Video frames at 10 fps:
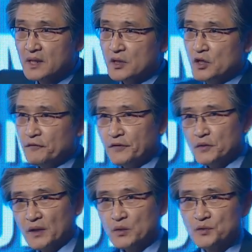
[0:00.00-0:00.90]
If you are
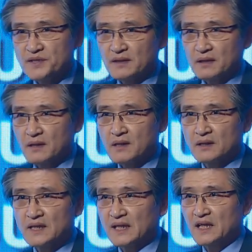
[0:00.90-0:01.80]
using the current
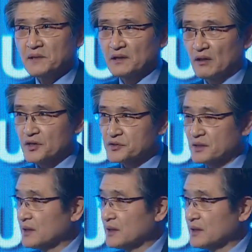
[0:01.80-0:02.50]
economic knowledge,